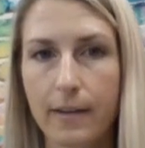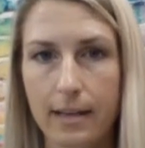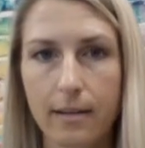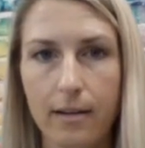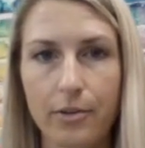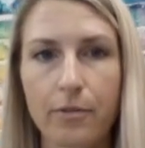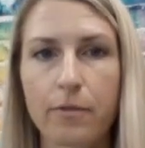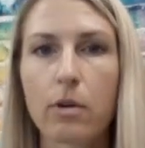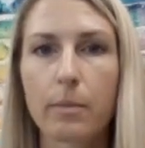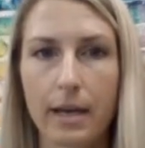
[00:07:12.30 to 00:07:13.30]
it under
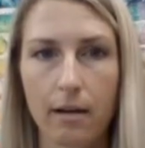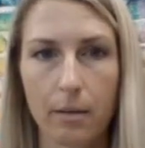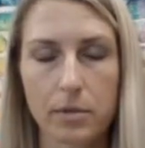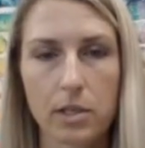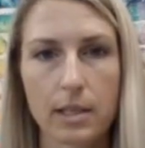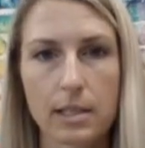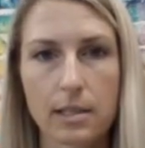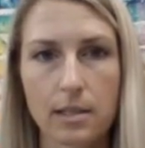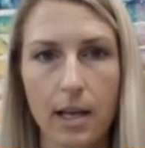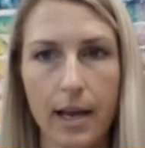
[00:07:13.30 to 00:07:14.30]
format
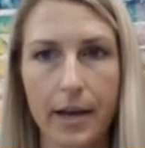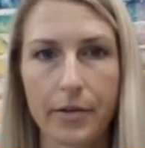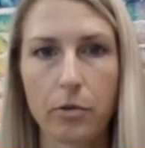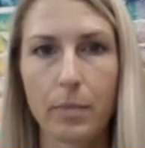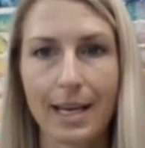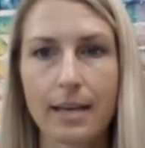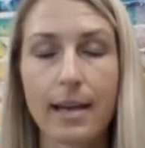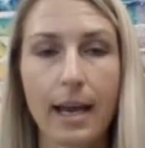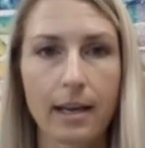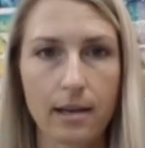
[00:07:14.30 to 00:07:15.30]
options and make it
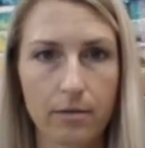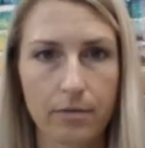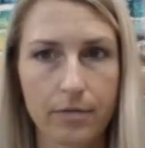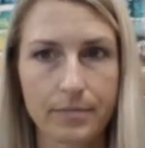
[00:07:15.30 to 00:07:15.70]
negative.